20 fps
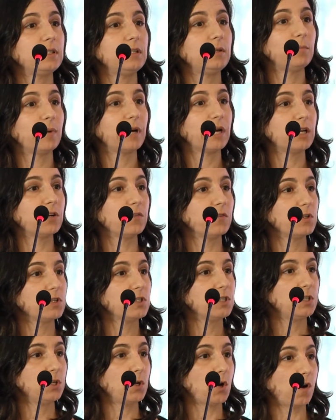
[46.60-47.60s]

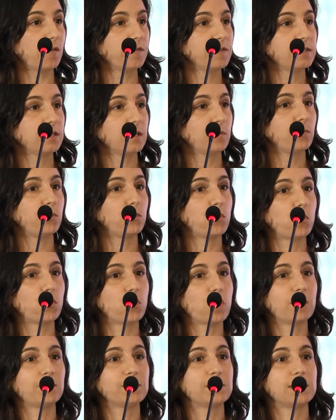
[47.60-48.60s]
biodiversity offset
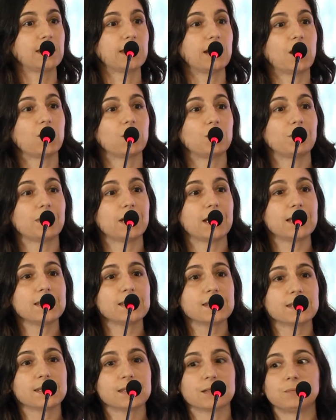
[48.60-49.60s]
programs that are in
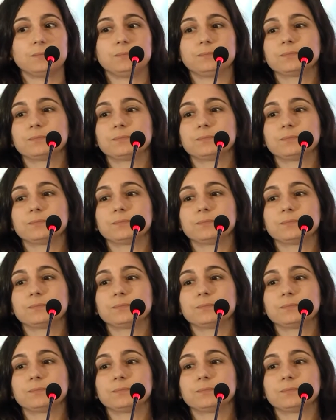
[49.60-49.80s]
place,